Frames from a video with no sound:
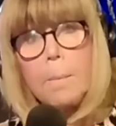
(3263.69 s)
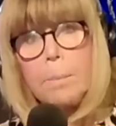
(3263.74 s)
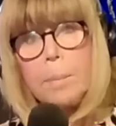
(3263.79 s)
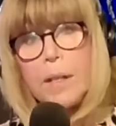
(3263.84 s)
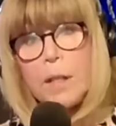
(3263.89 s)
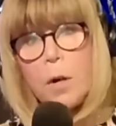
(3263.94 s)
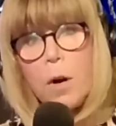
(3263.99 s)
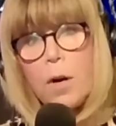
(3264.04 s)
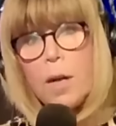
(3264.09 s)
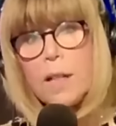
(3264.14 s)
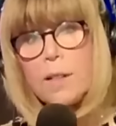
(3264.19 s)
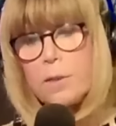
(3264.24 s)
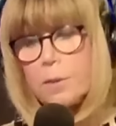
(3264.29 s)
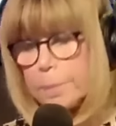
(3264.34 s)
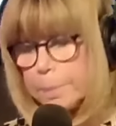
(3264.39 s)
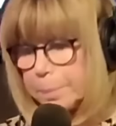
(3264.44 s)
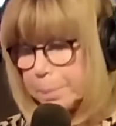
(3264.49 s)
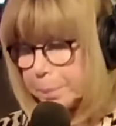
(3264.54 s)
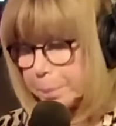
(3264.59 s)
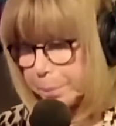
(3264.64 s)
because
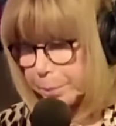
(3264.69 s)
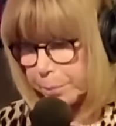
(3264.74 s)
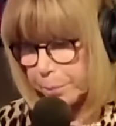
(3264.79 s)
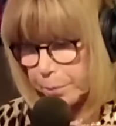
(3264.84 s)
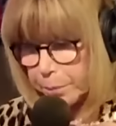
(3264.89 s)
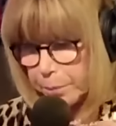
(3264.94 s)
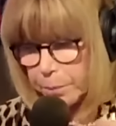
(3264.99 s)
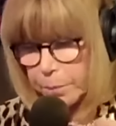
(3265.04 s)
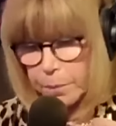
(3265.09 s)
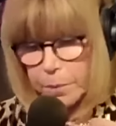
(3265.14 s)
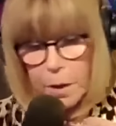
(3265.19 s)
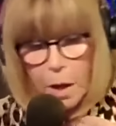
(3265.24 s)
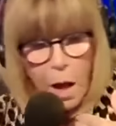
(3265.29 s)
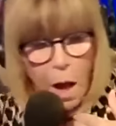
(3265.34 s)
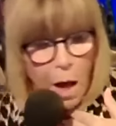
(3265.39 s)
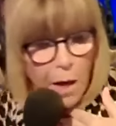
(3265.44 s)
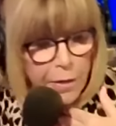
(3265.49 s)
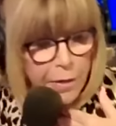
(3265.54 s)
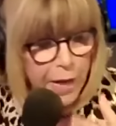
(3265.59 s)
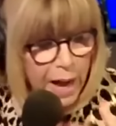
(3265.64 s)

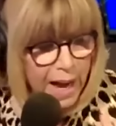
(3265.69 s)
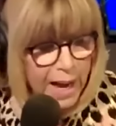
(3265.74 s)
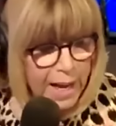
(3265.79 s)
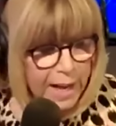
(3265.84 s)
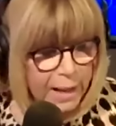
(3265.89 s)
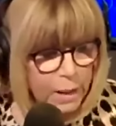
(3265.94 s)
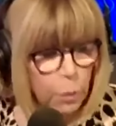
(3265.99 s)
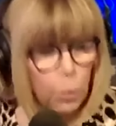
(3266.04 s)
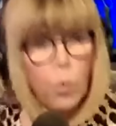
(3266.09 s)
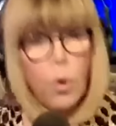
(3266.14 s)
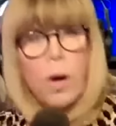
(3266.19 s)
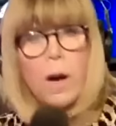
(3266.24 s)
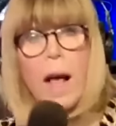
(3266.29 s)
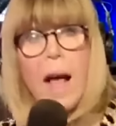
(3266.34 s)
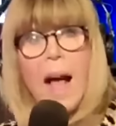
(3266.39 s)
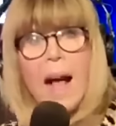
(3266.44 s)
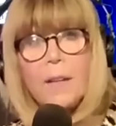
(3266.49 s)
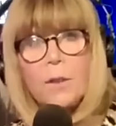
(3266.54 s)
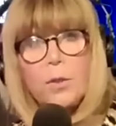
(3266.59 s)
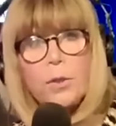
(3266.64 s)
they were
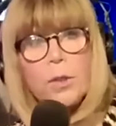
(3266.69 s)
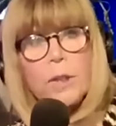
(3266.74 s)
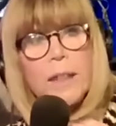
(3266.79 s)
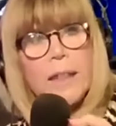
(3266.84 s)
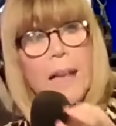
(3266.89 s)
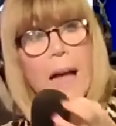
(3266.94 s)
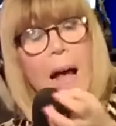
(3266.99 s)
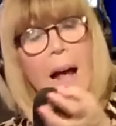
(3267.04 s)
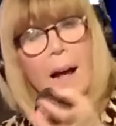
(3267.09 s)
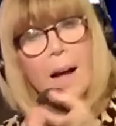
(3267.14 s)
actually